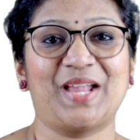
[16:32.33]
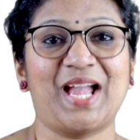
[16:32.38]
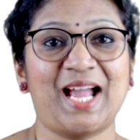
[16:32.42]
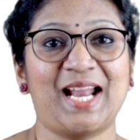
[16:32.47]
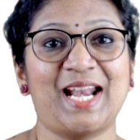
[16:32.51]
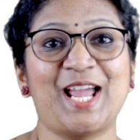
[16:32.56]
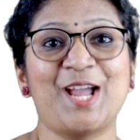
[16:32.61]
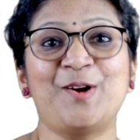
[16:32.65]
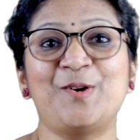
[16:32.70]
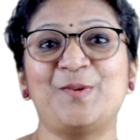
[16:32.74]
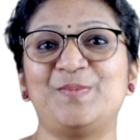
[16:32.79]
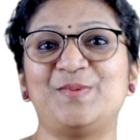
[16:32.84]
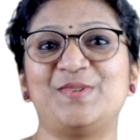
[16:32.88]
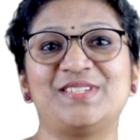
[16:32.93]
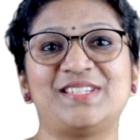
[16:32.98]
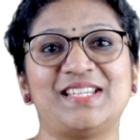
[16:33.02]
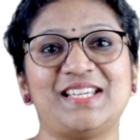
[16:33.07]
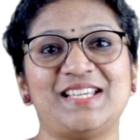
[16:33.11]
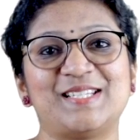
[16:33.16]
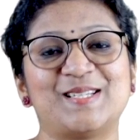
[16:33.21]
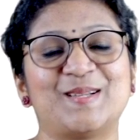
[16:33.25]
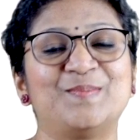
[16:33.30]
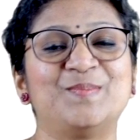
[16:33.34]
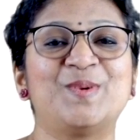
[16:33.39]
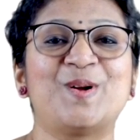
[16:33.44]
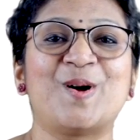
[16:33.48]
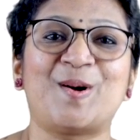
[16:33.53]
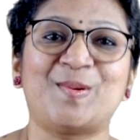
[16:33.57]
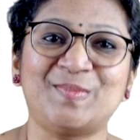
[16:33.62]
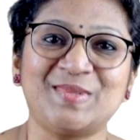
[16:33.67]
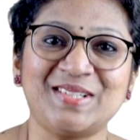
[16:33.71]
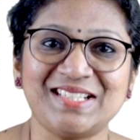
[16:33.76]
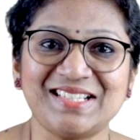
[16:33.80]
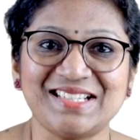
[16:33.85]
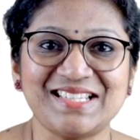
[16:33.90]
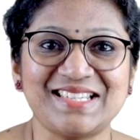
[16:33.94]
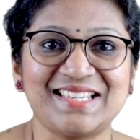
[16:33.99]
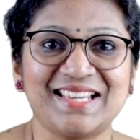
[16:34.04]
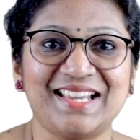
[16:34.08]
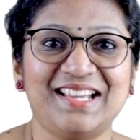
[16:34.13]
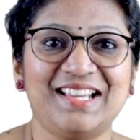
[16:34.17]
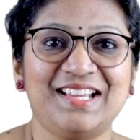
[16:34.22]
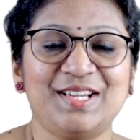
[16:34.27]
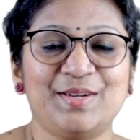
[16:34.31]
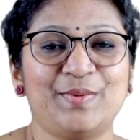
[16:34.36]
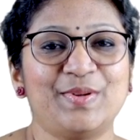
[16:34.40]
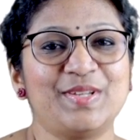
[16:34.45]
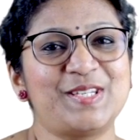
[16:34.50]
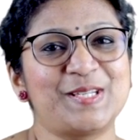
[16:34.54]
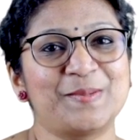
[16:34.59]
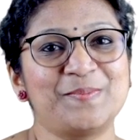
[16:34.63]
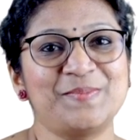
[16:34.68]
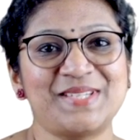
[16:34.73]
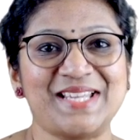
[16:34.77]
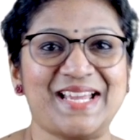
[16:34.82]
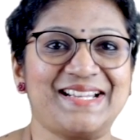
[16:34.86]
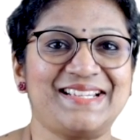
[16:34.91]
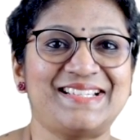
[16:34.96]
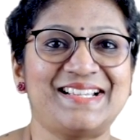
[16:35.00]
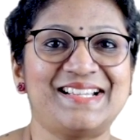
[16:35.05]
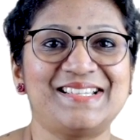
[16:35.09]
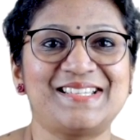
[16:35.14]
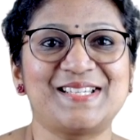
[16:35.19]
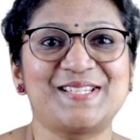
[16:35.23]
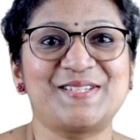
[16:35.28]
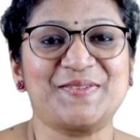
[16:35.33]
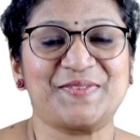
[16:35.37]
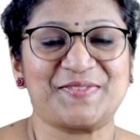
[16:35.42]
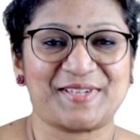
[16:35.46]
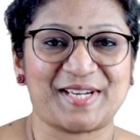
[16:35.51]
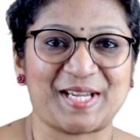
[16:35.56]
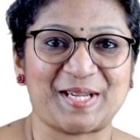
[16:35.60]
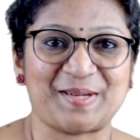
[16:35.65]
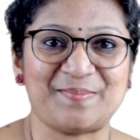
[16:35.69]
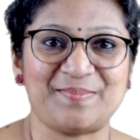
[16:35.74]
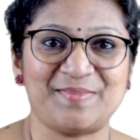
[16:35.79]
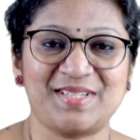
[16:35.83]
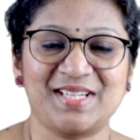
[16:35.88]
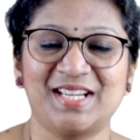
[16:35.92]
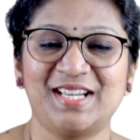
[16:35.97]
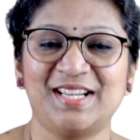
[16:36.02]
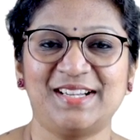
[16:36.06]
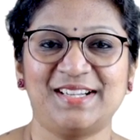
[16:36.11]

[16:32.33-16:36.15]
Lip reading: and I hope to see some comments with some sentences framed